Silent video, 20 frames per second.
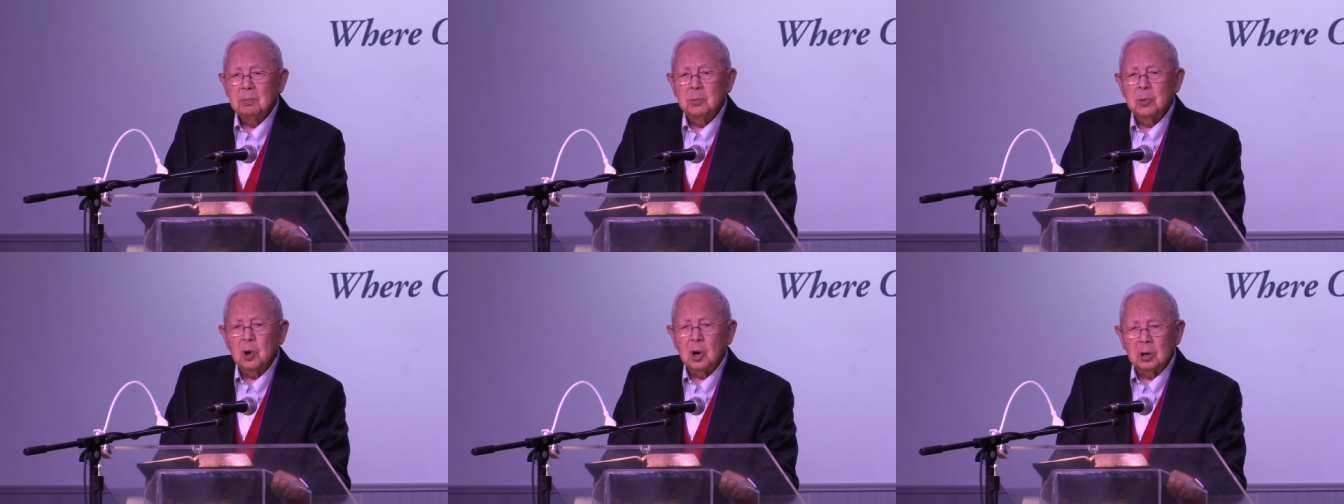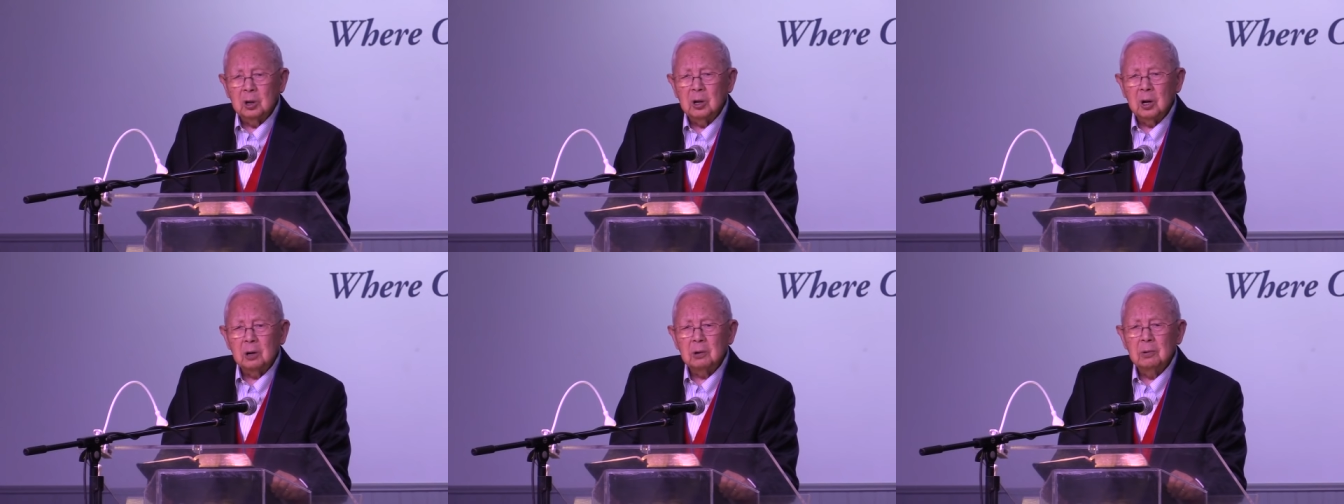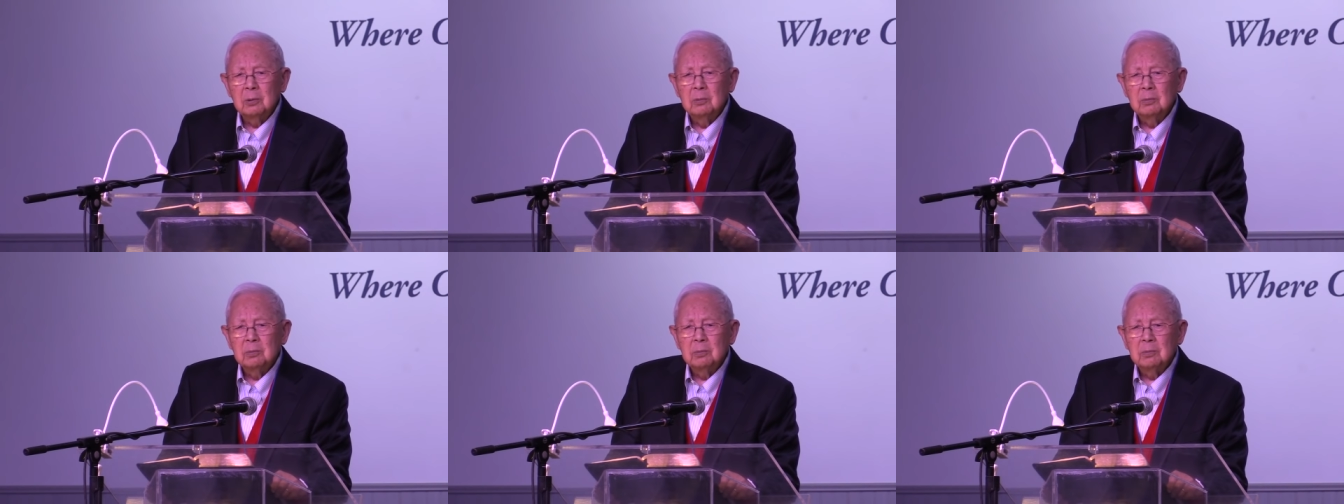brother,
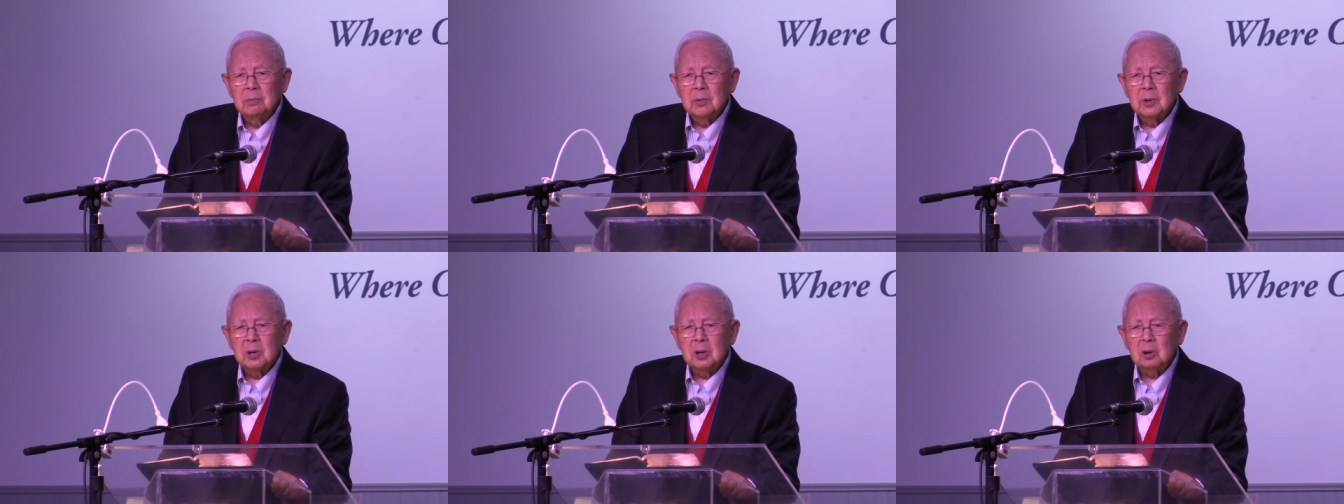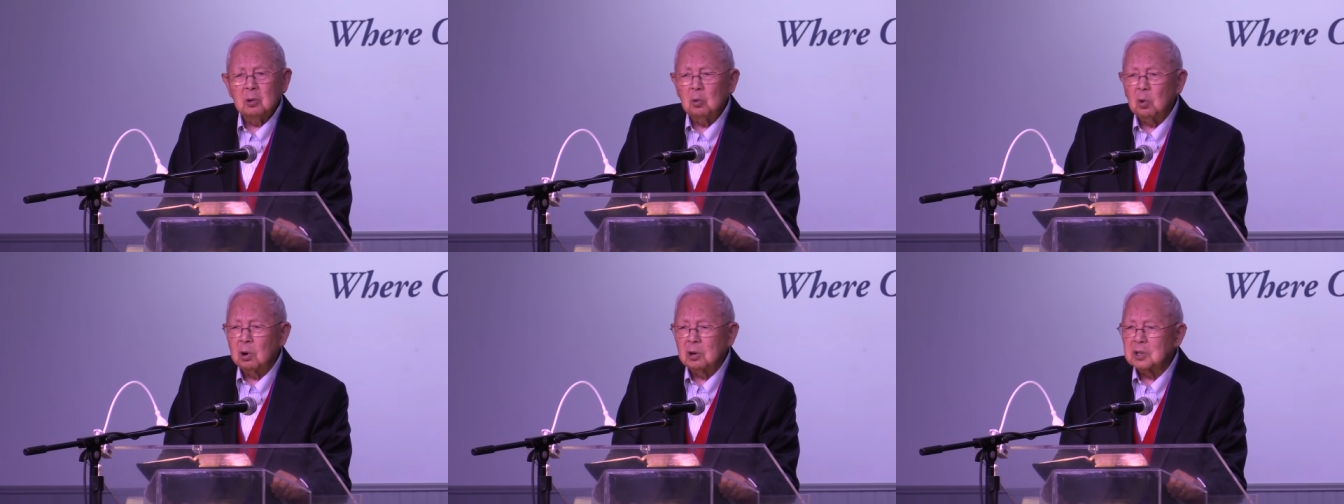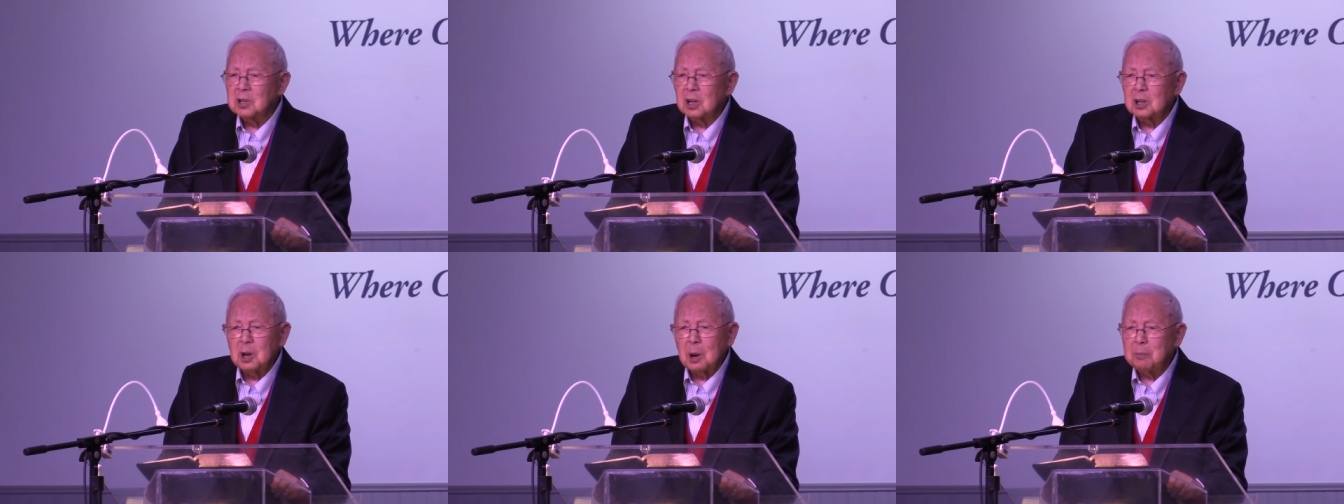he
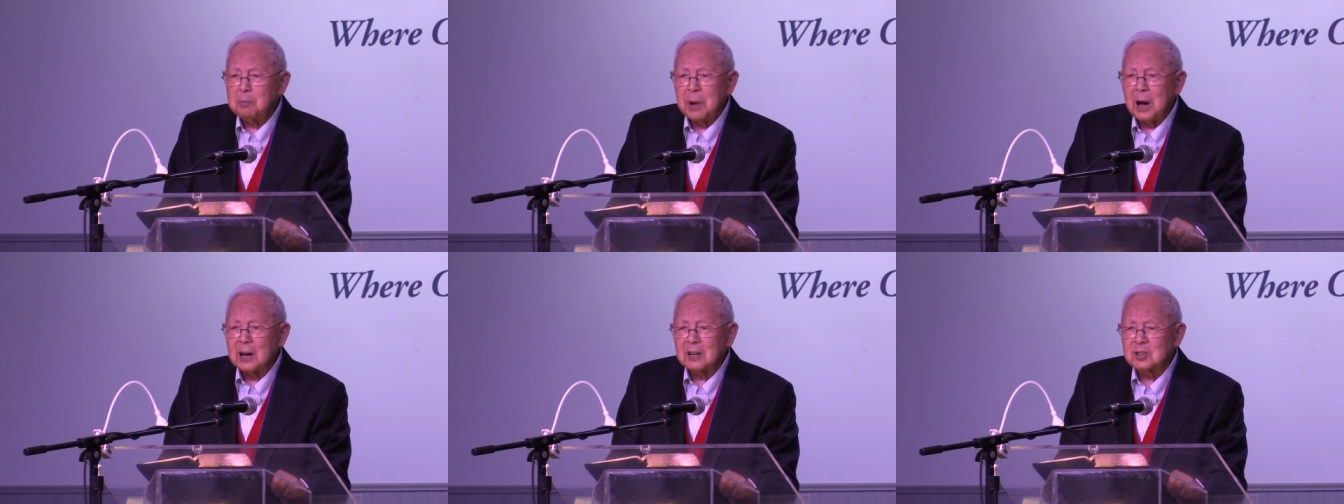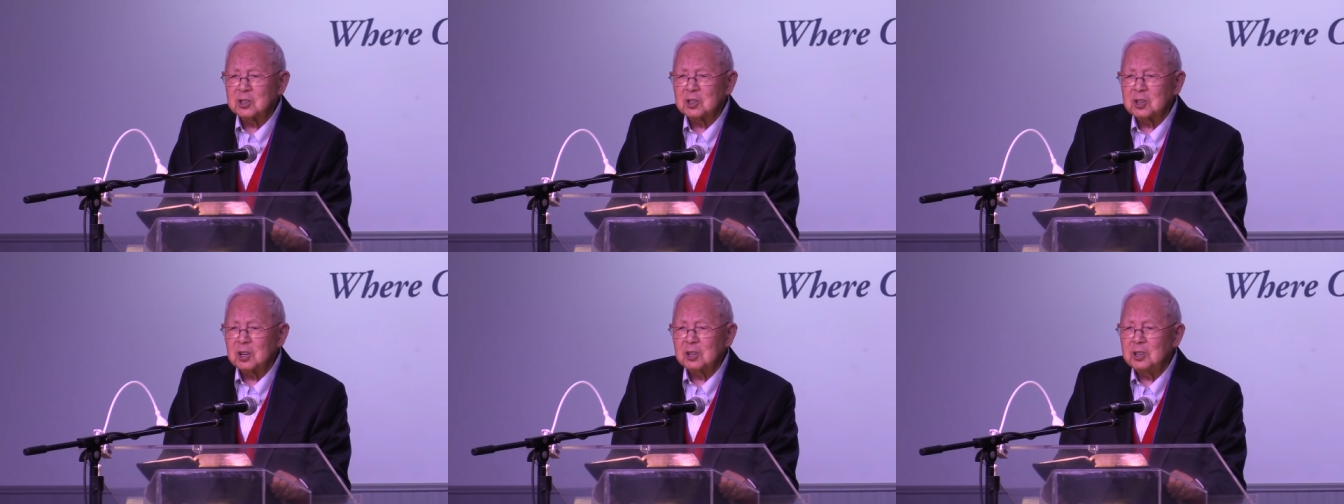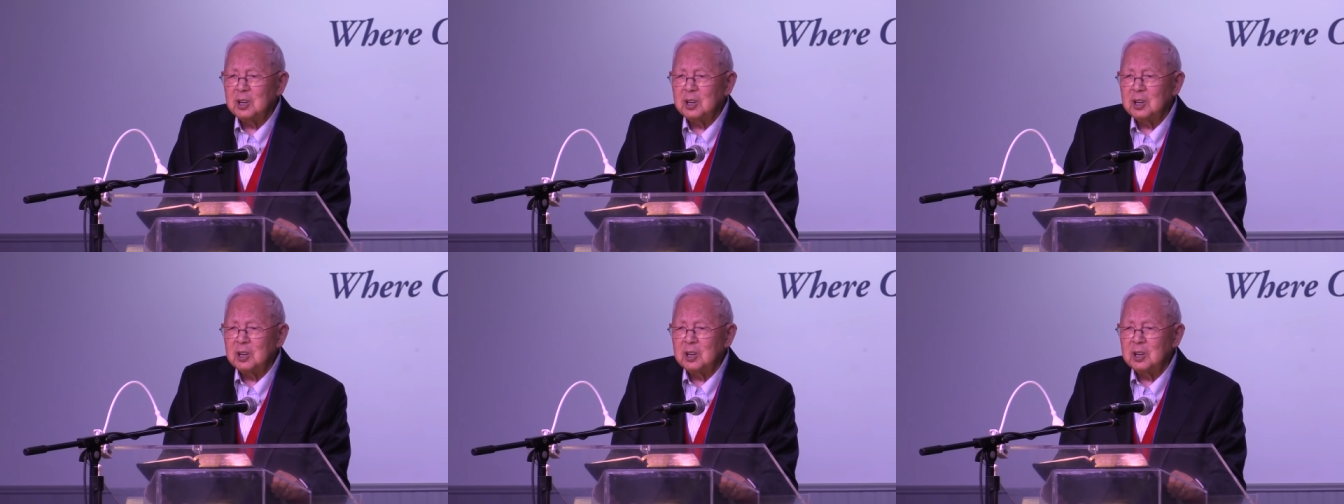wasn't a pastor